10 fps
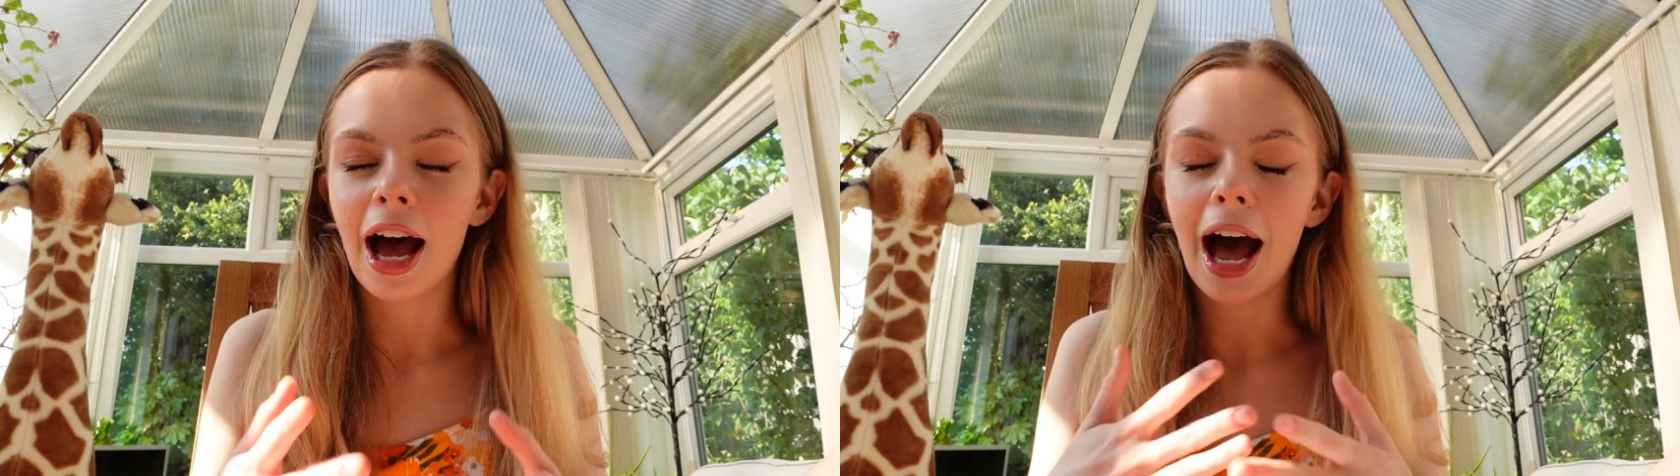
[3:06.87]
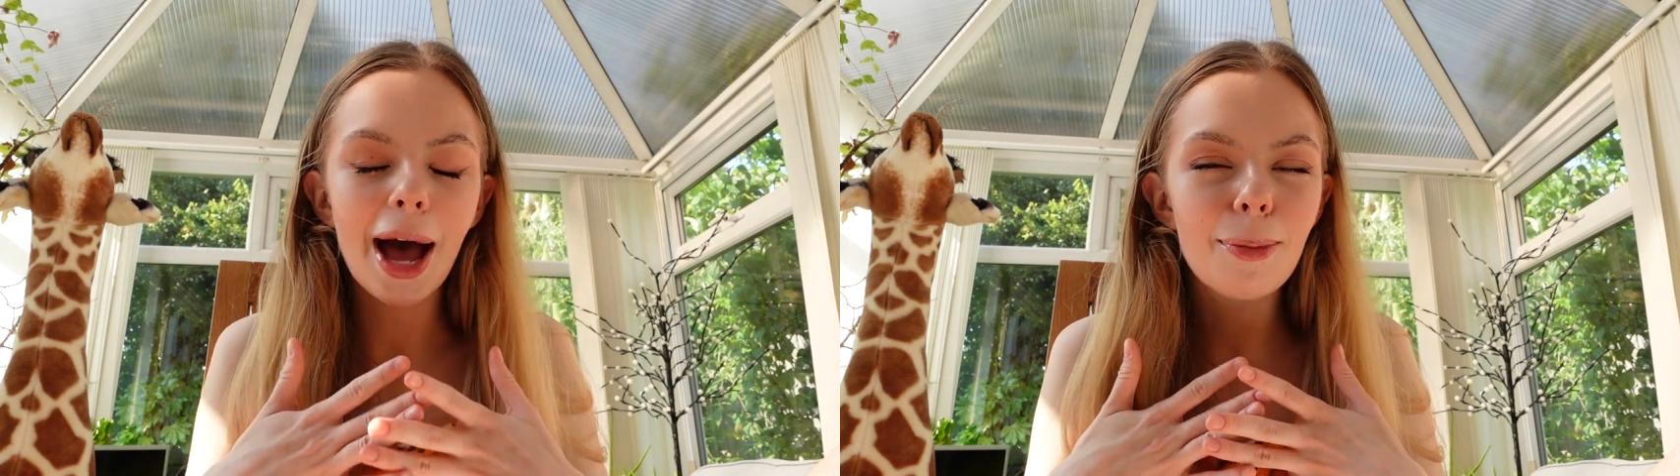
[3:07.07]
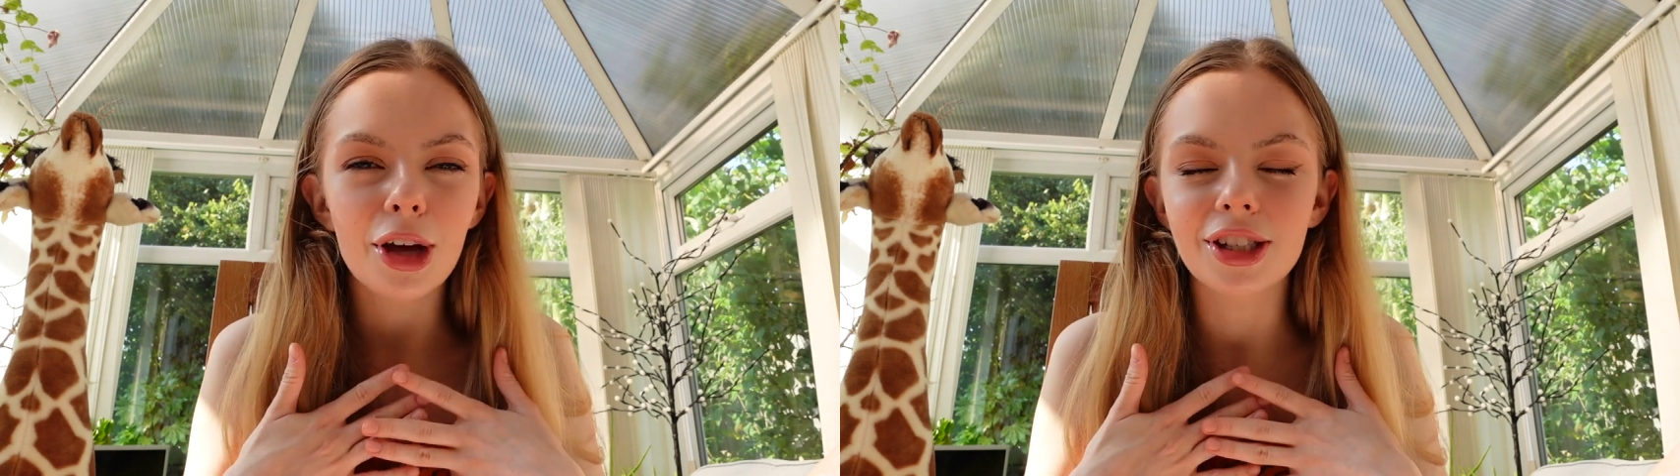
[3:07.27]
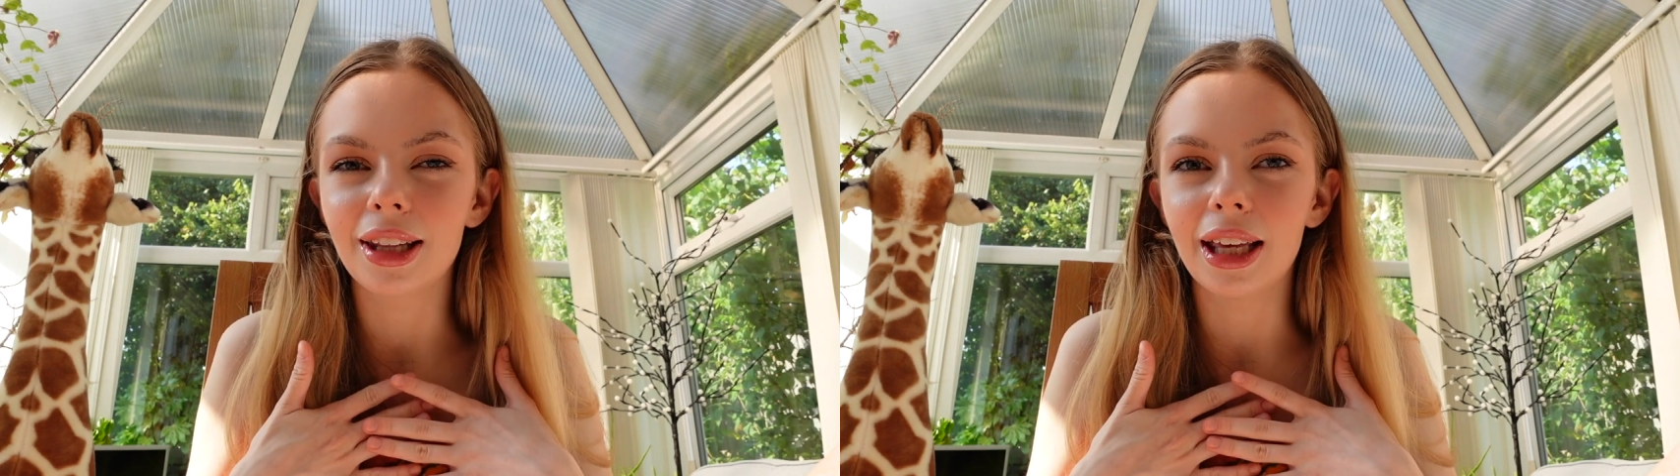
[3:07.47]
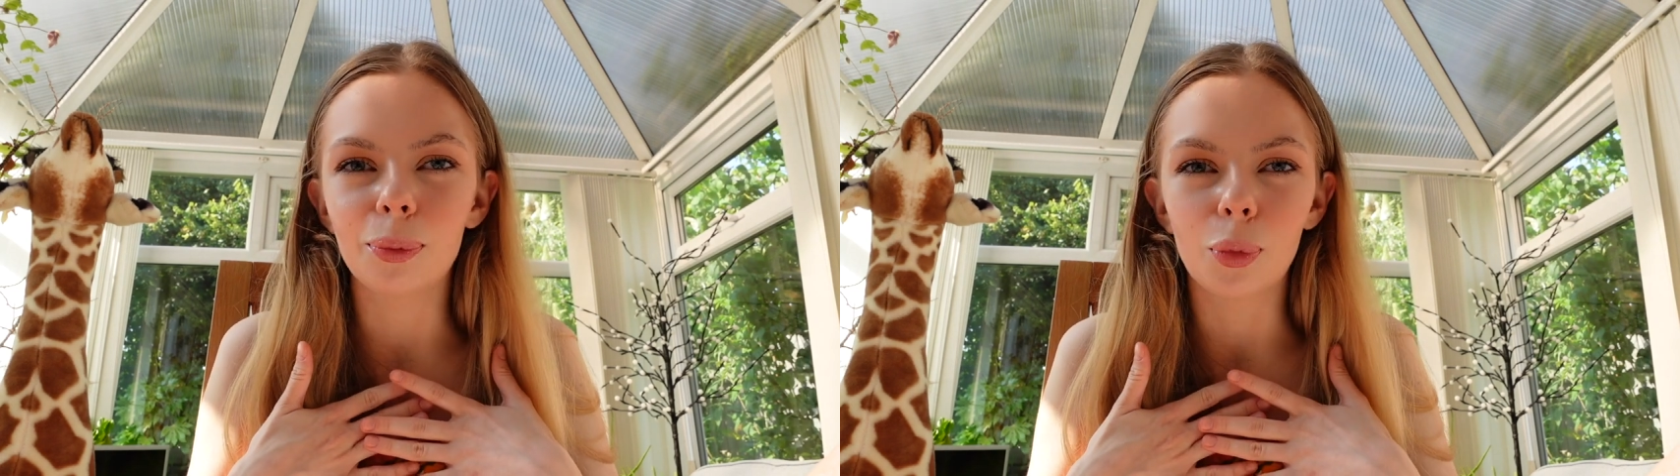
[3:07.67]
I
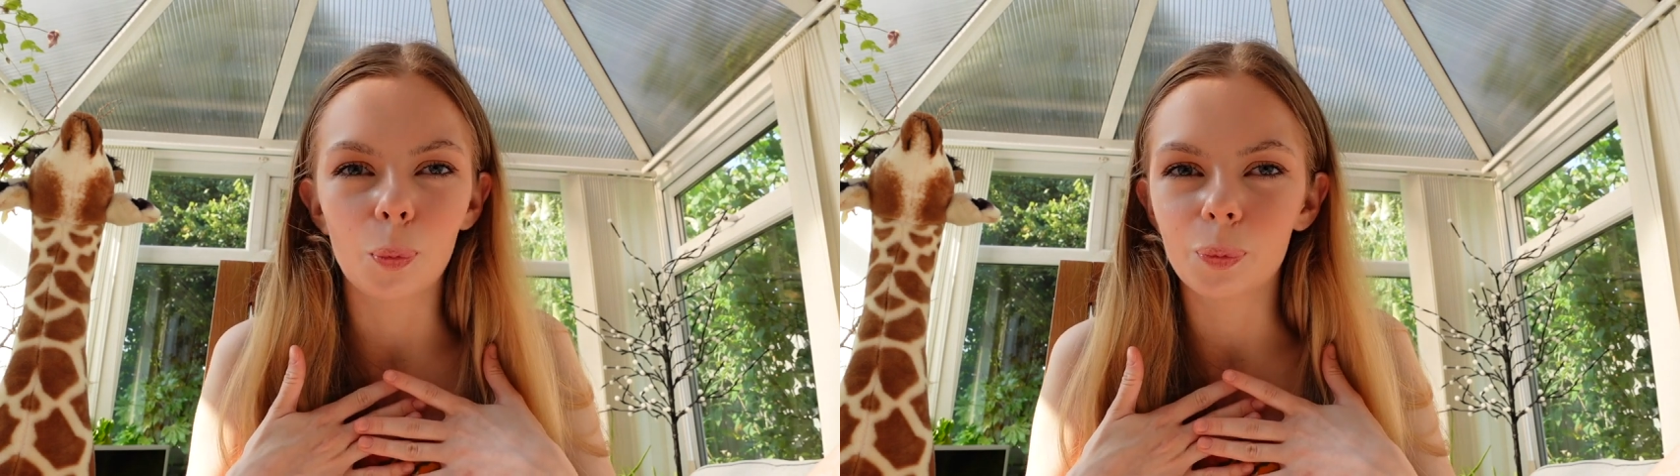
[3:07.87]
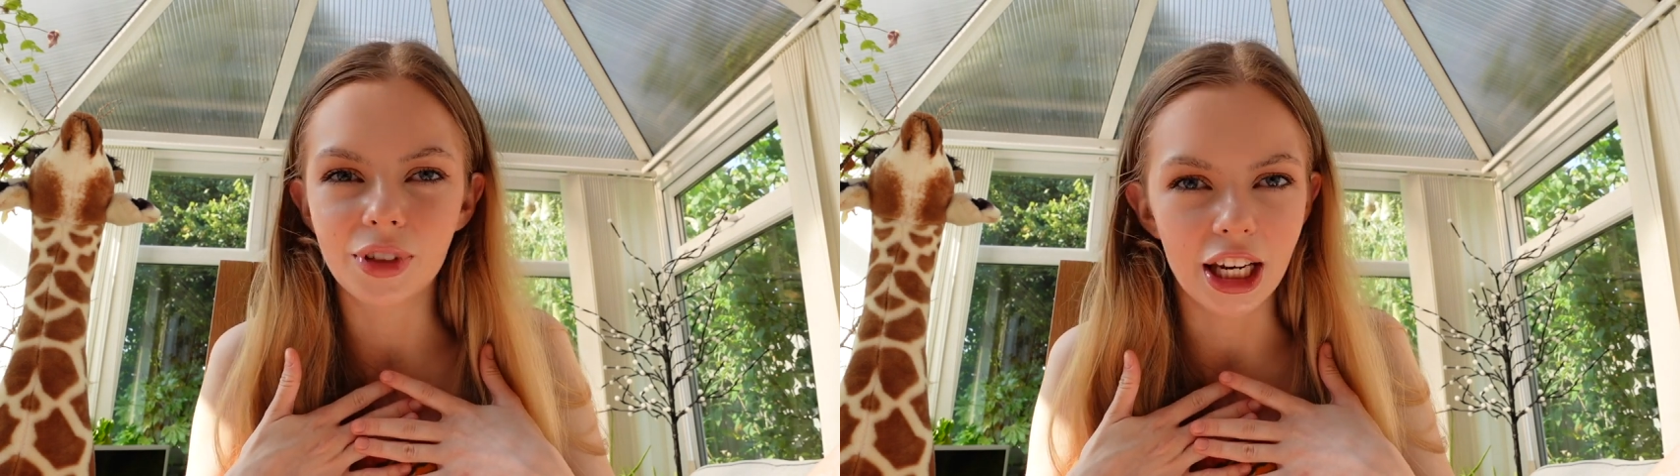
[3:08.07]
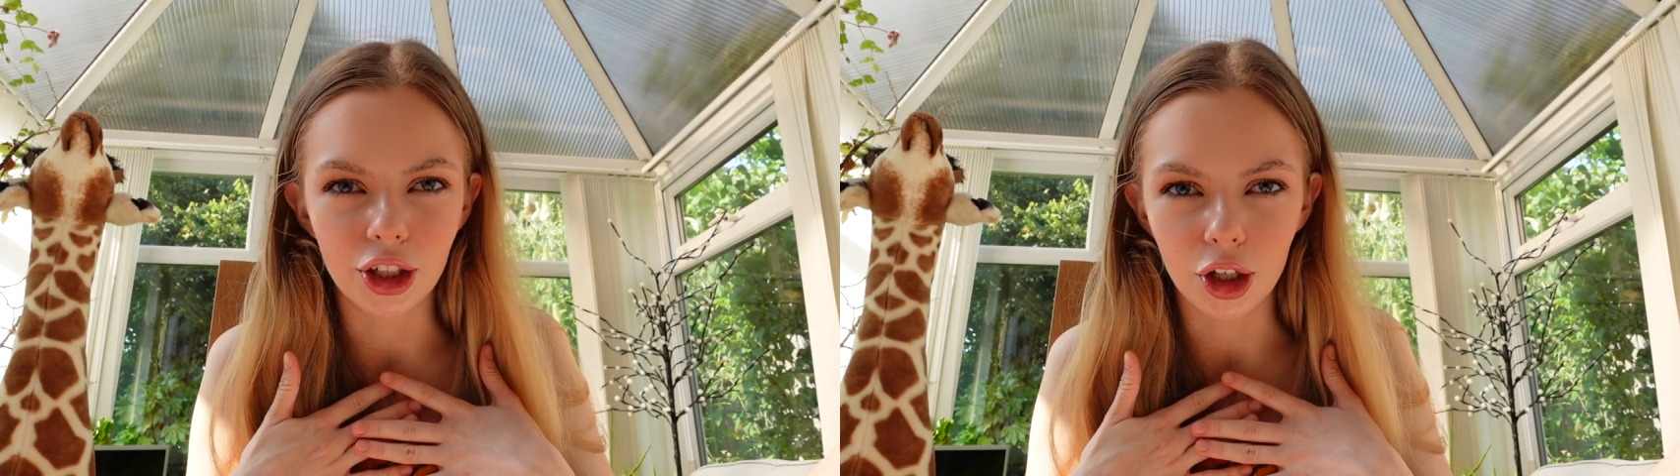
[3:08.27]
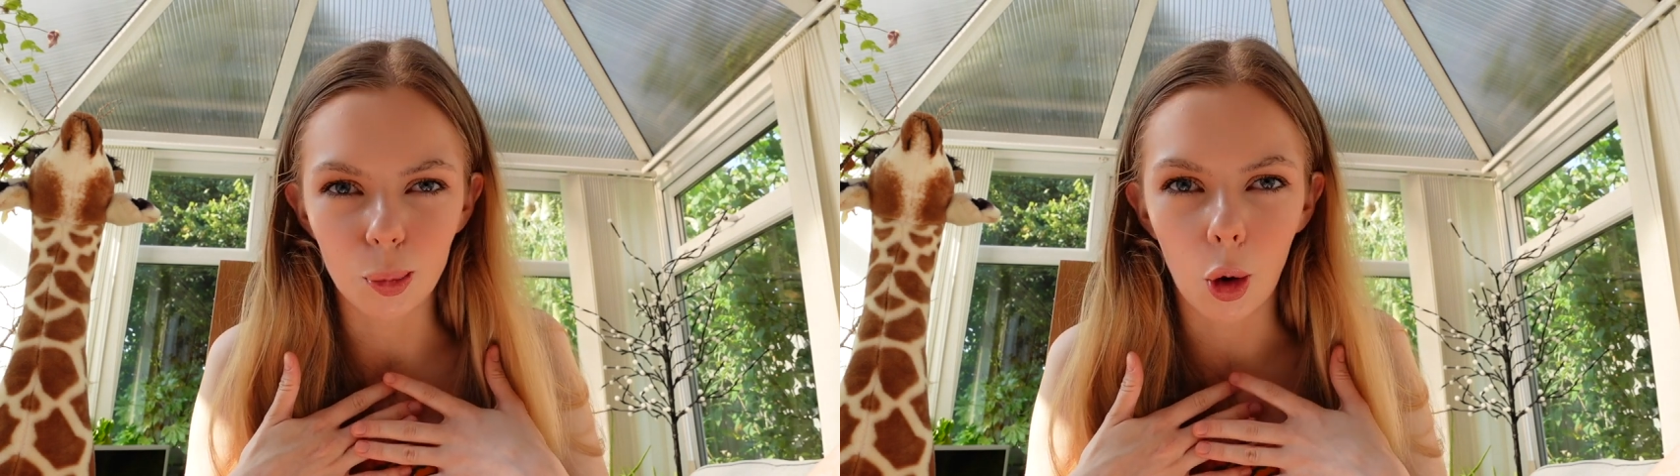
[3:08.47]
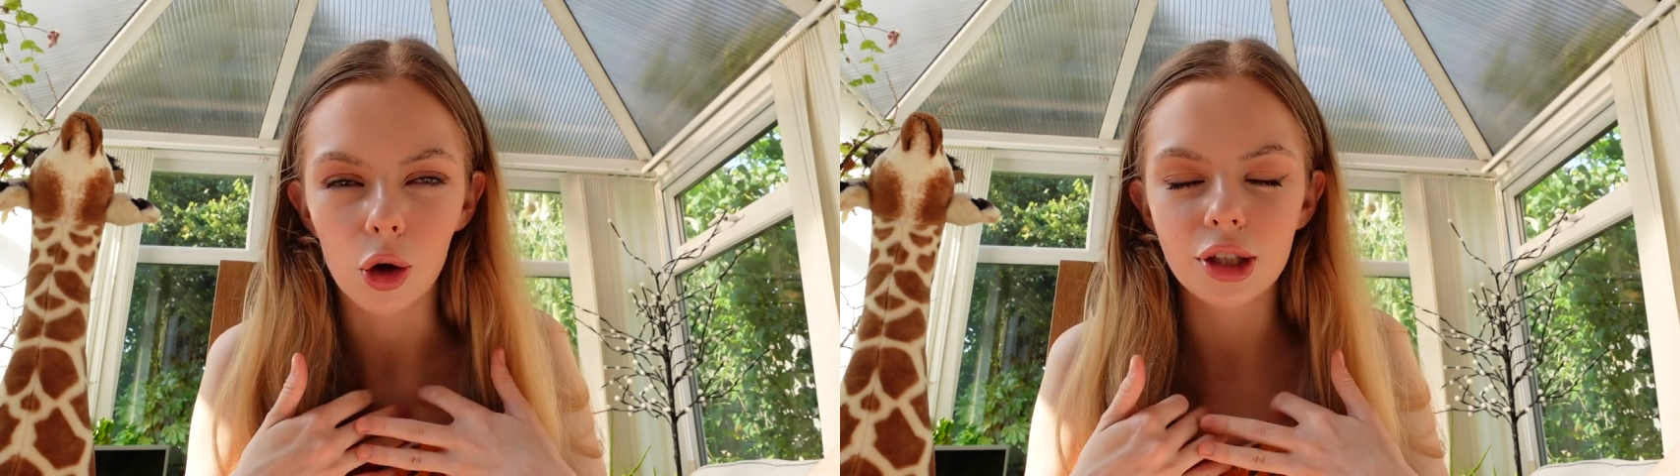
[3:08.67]
personally didn't do
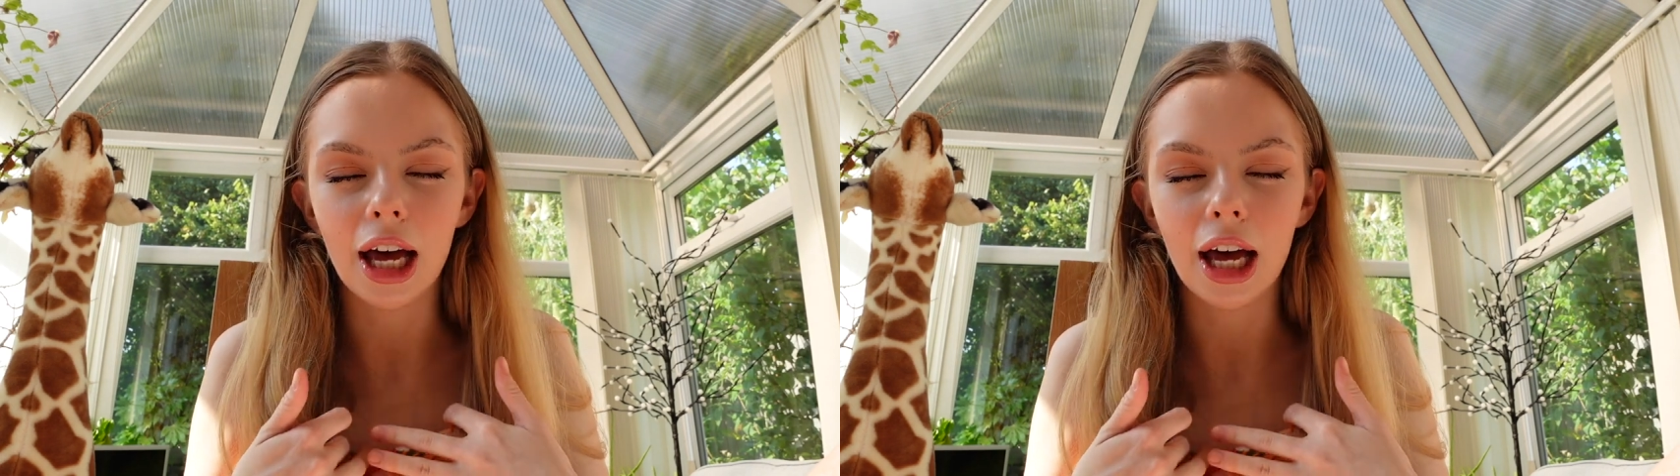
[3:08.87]
sports.